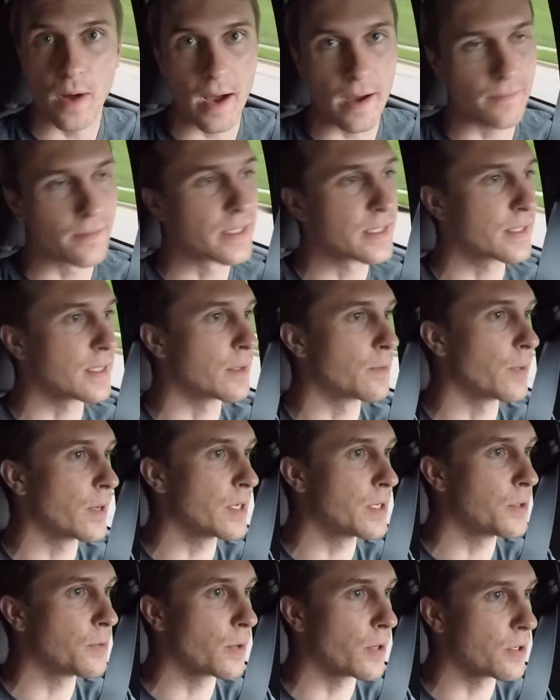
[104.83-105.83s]
obviously,
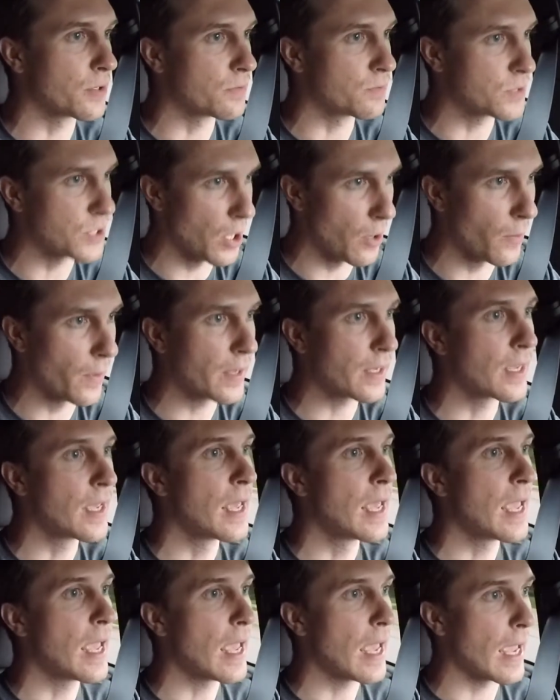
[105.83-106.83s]
when you are towing
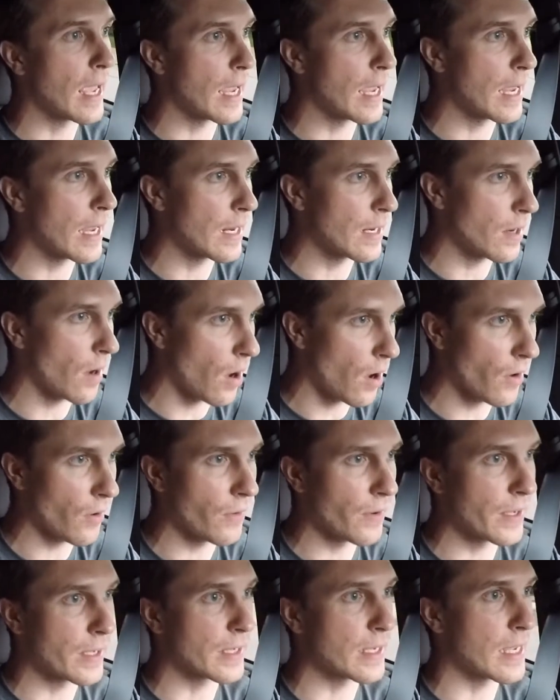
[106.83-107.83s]
and
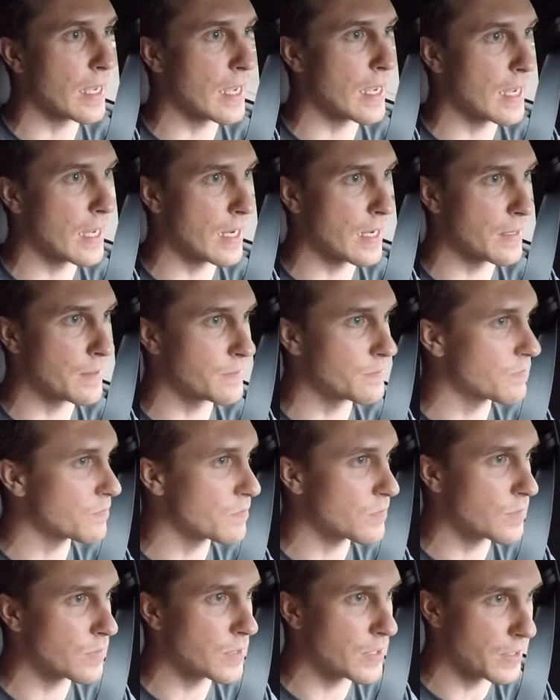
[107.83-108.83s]
hauling
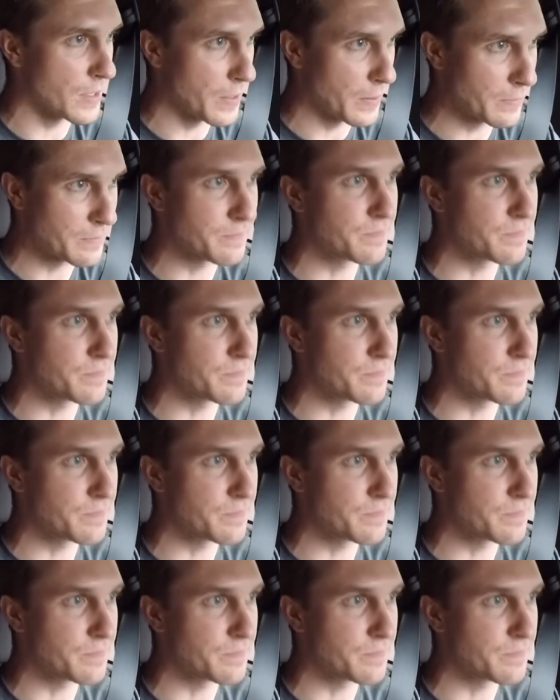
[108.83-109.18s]
and, you know,